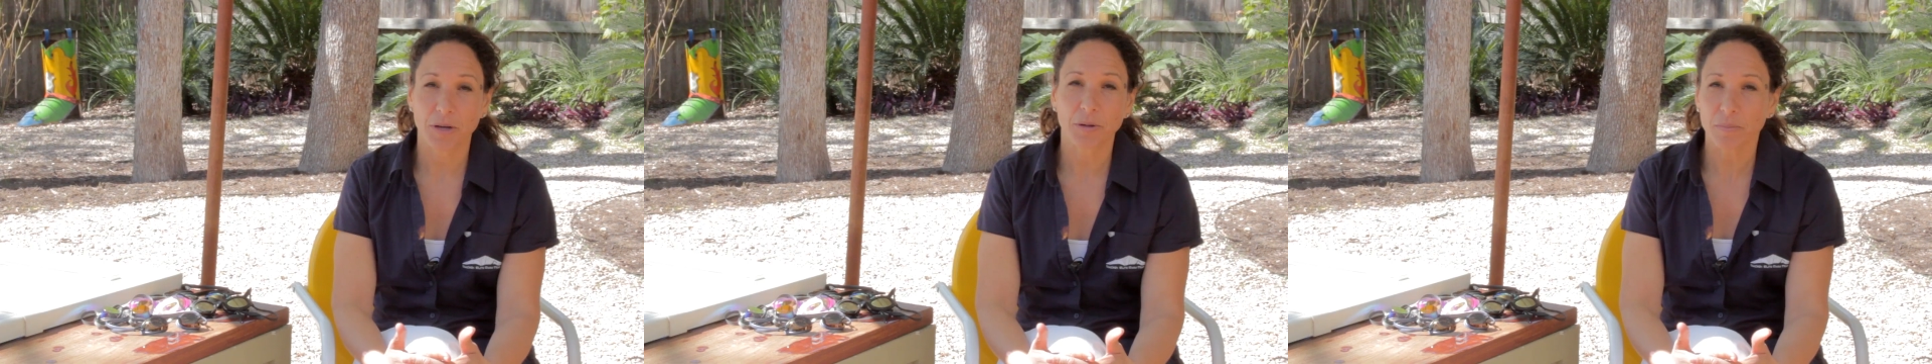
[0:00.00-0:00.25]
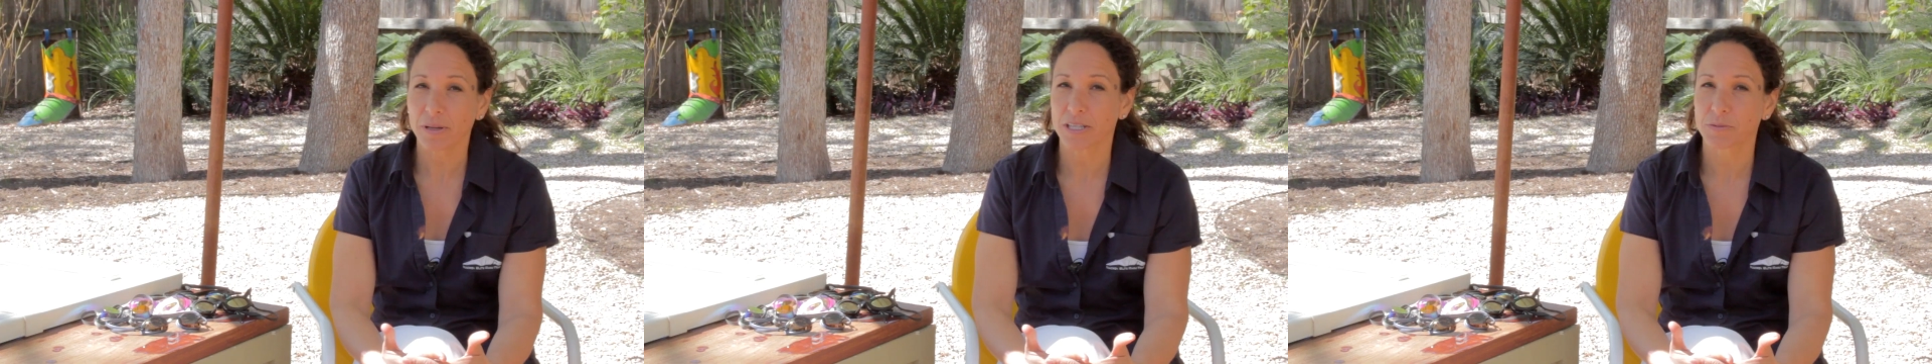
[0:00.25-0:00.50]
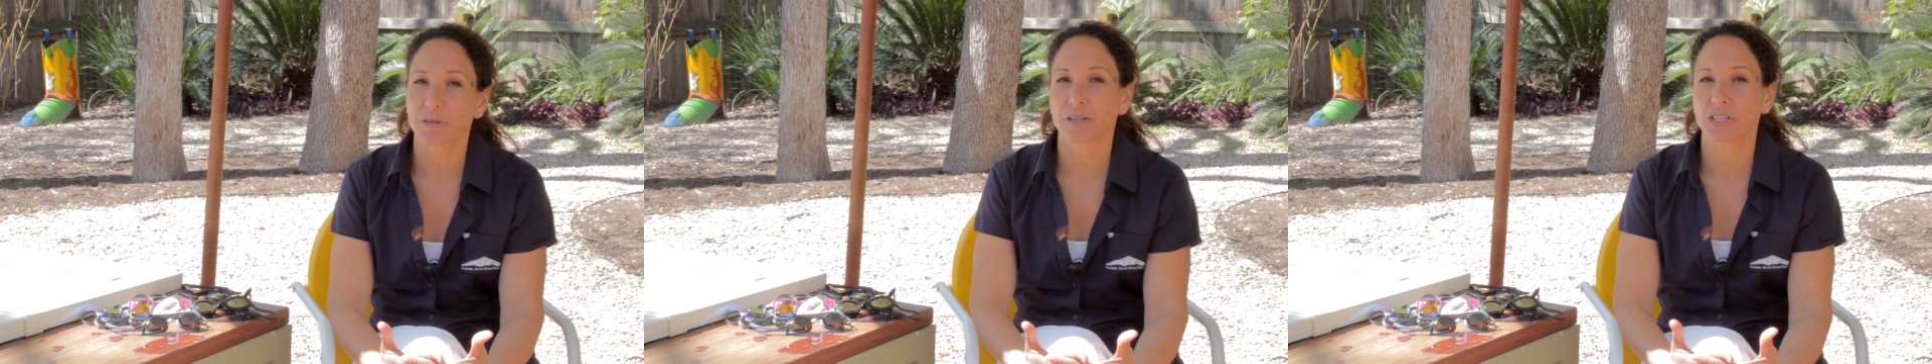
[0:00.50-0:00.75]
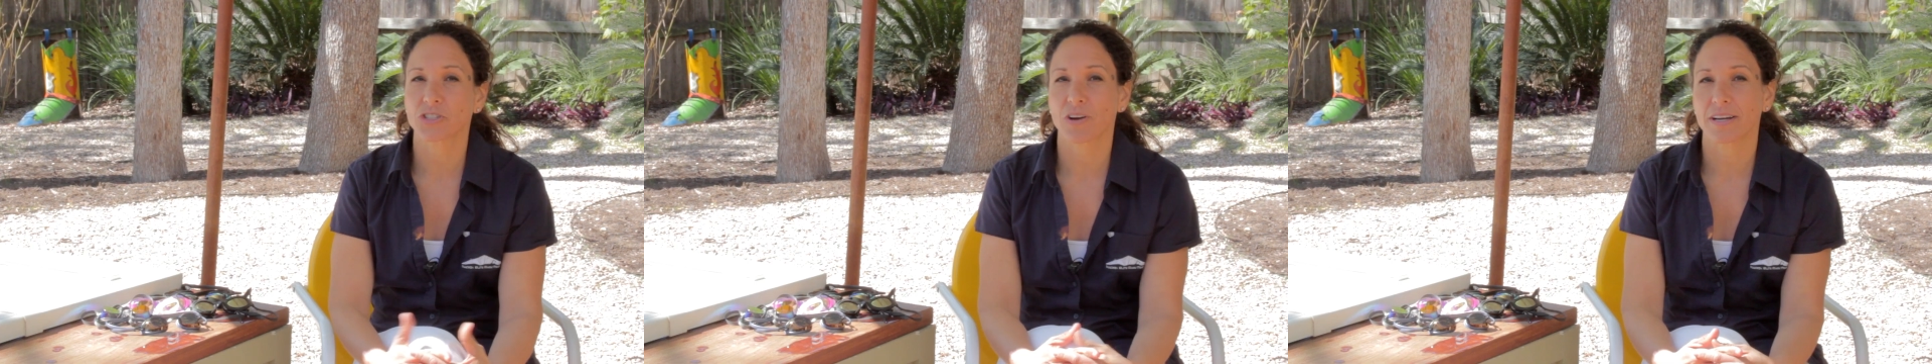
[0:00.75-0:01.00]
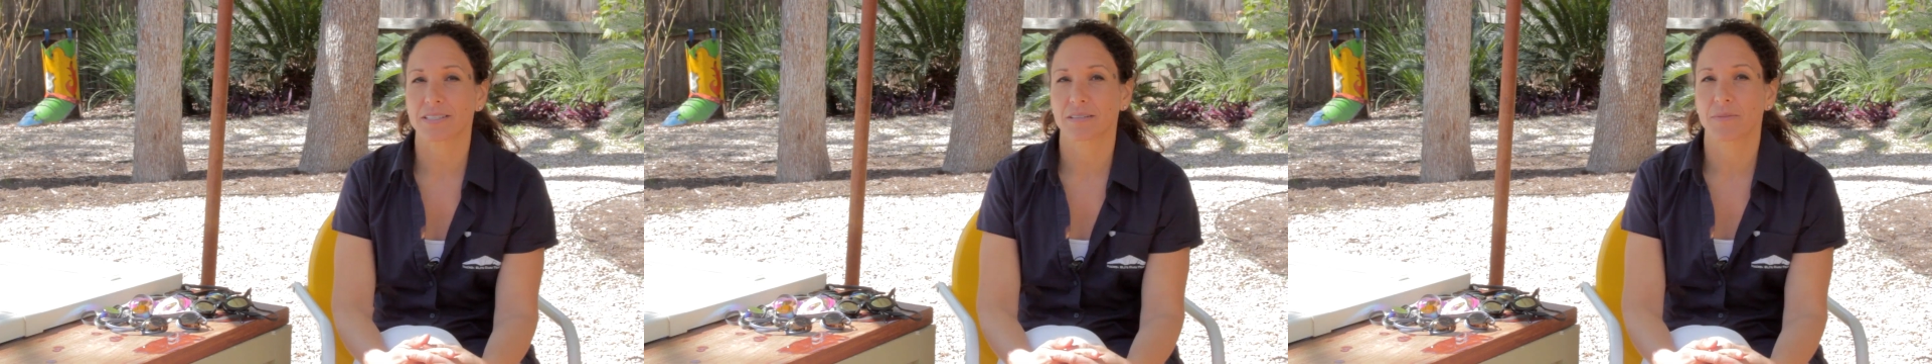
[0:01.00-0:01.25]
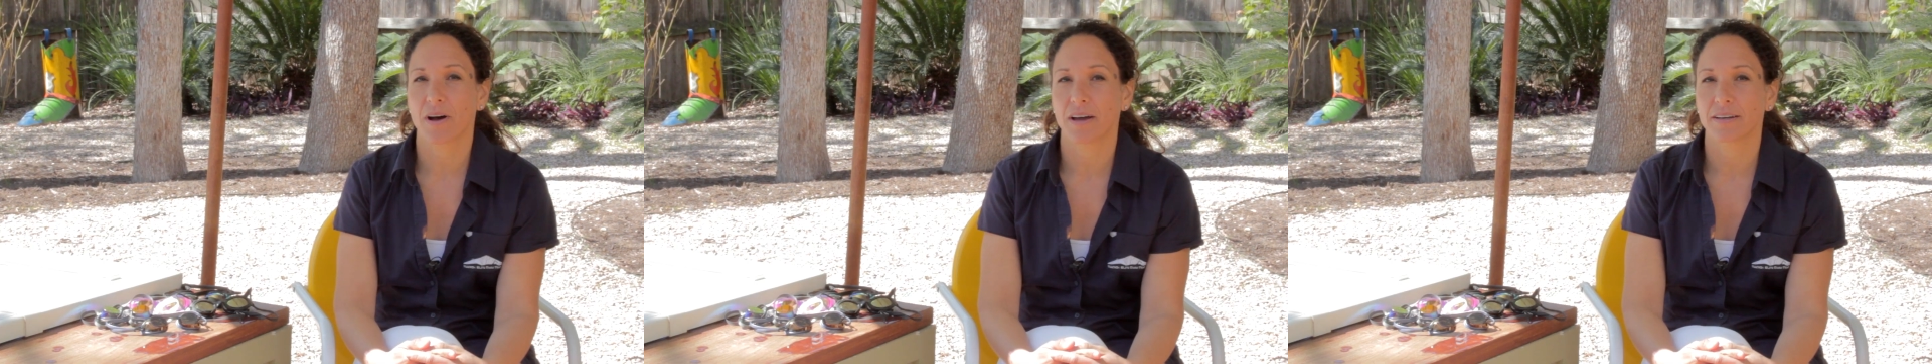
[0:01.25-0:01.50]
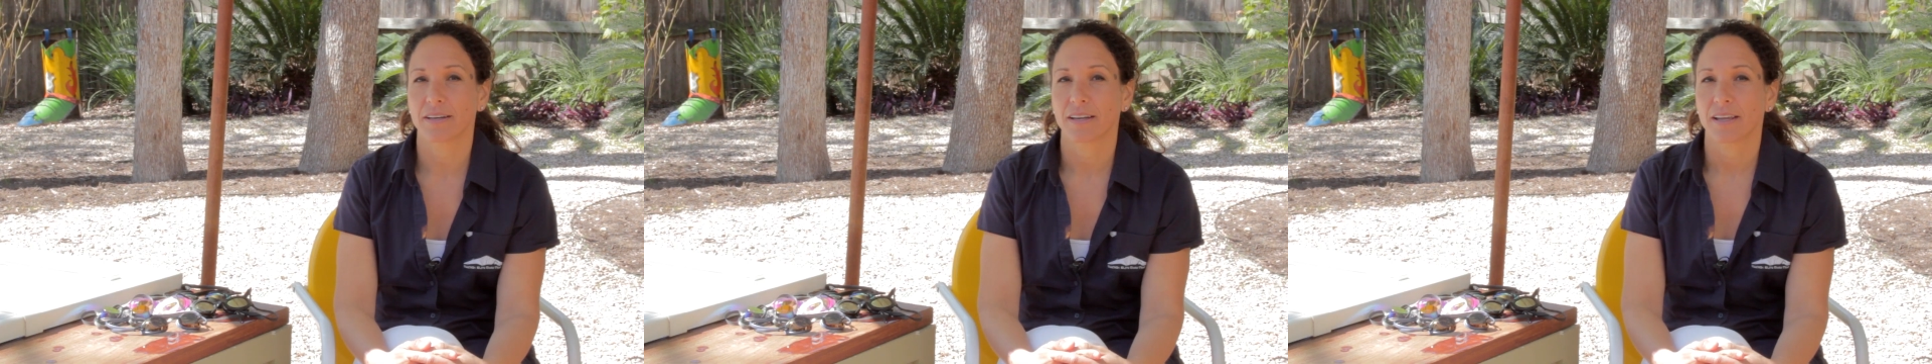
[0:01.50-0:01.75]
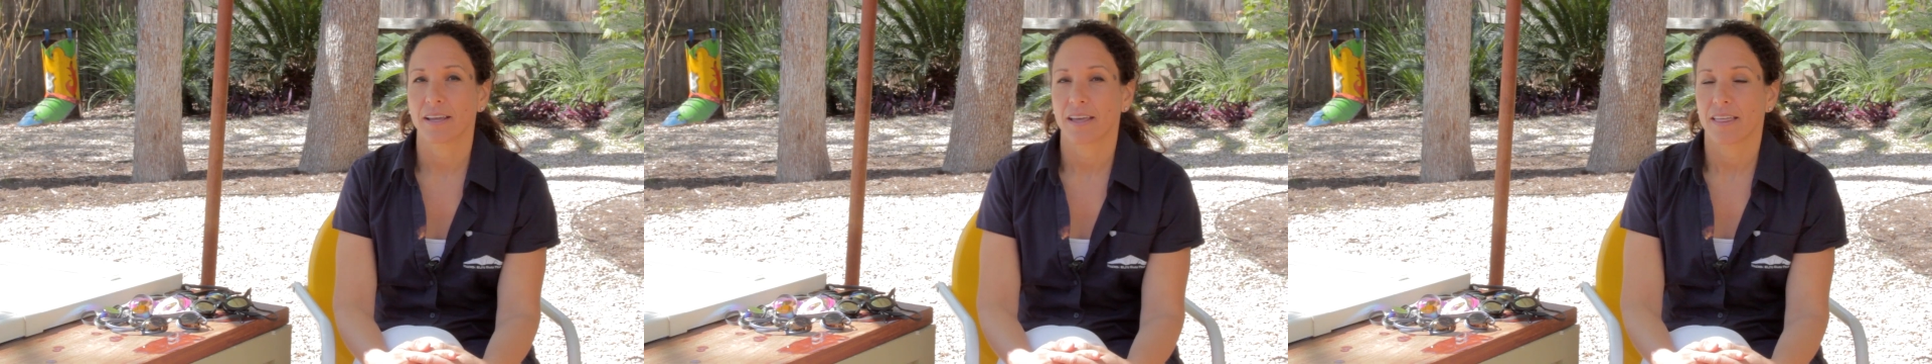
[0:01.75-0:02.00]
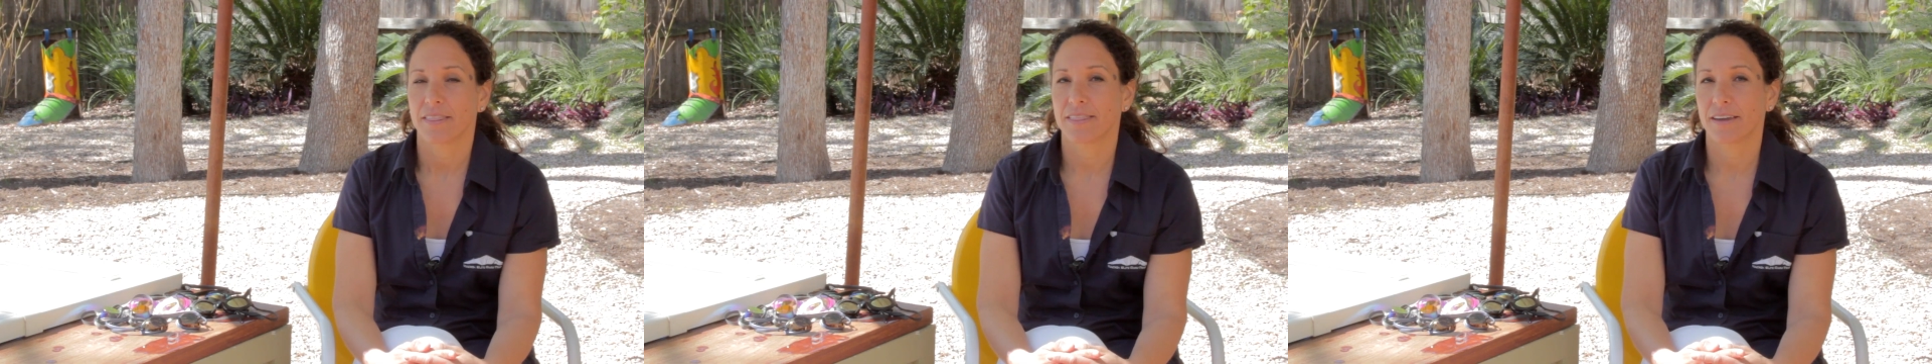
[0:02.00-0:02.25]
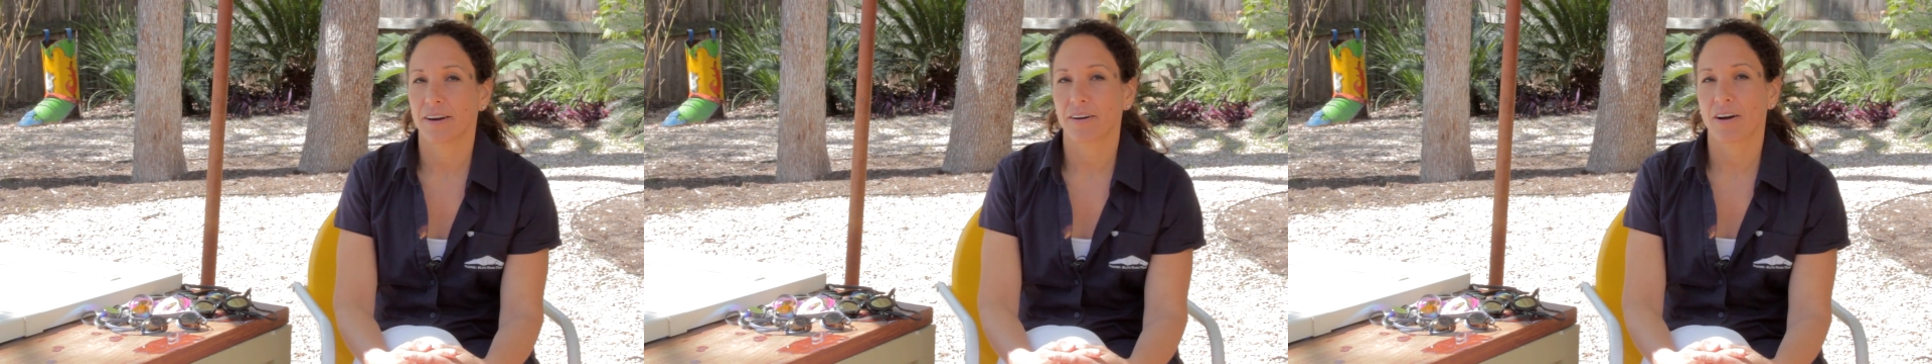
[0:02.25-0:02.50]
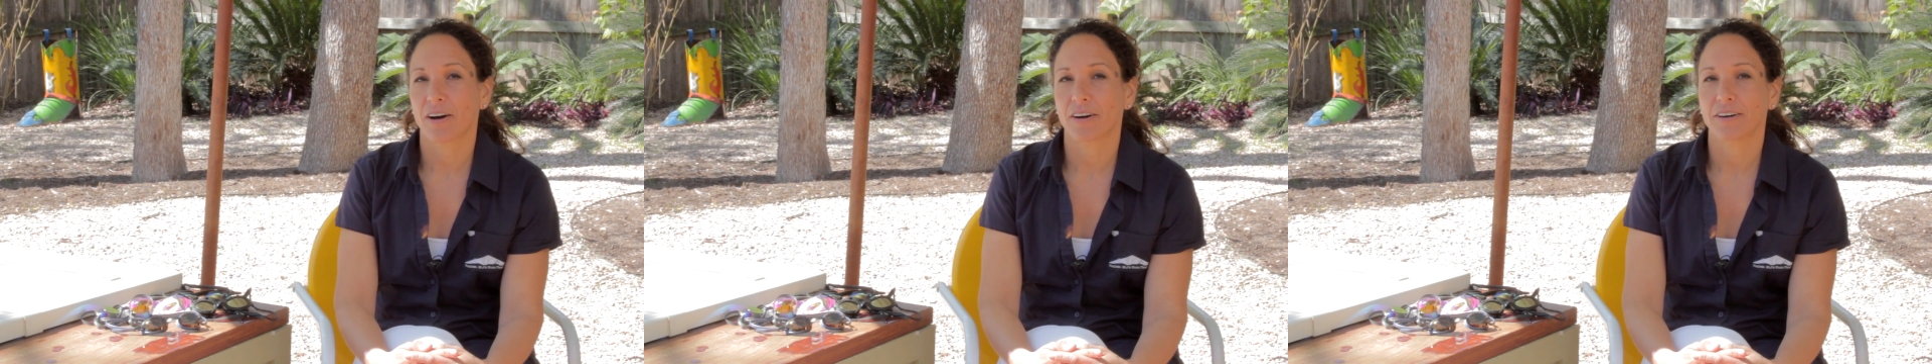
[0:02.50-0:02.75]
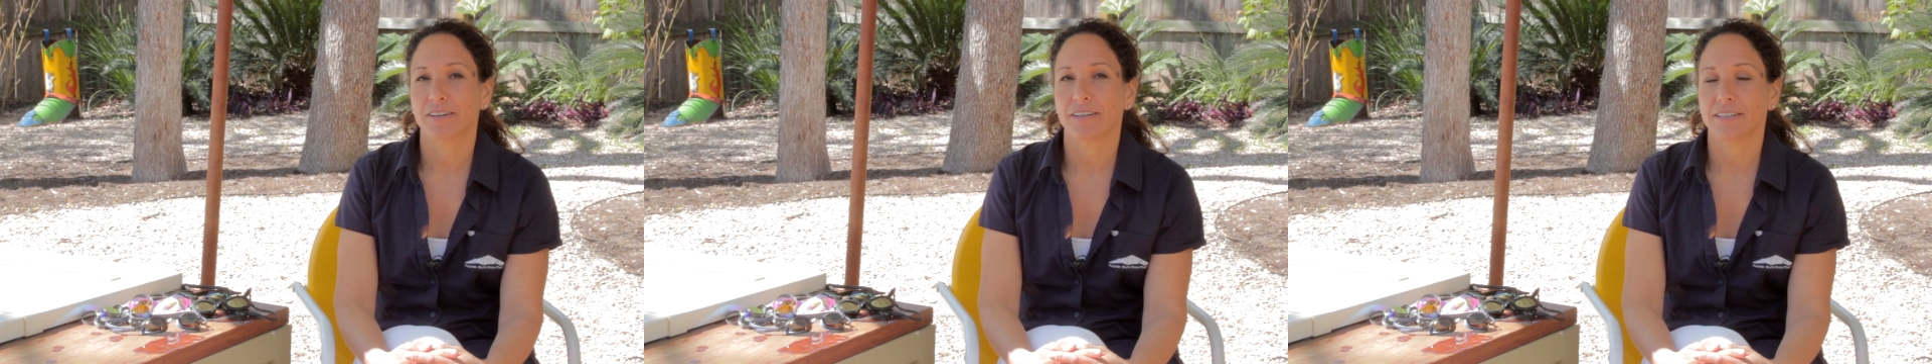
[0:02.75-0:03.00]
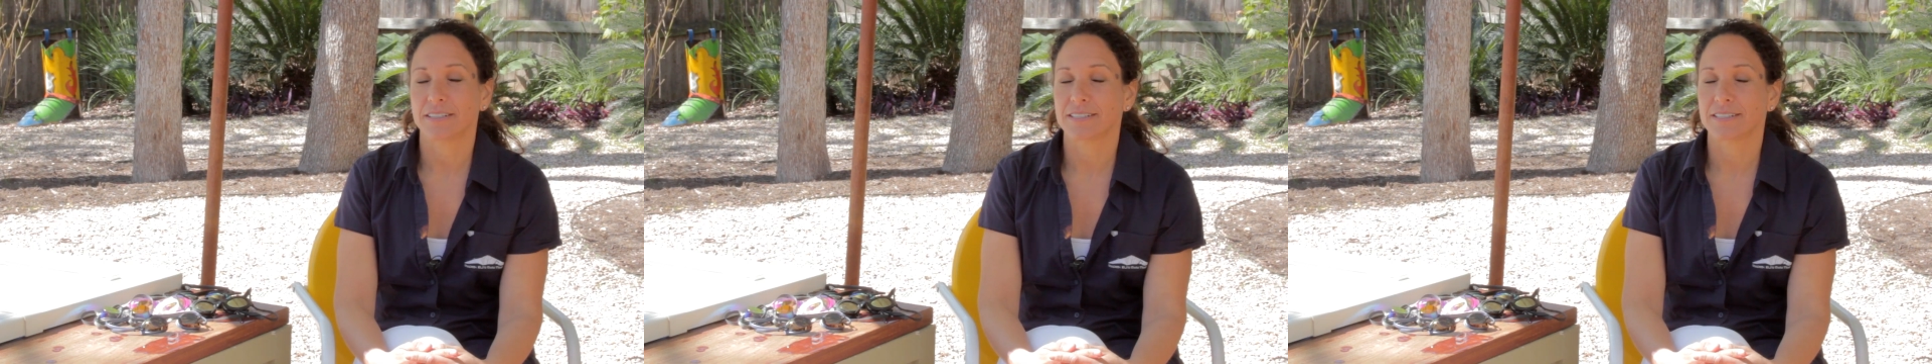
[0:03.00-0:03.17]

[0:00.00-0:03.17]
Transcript: go to a place where you can try some on. There are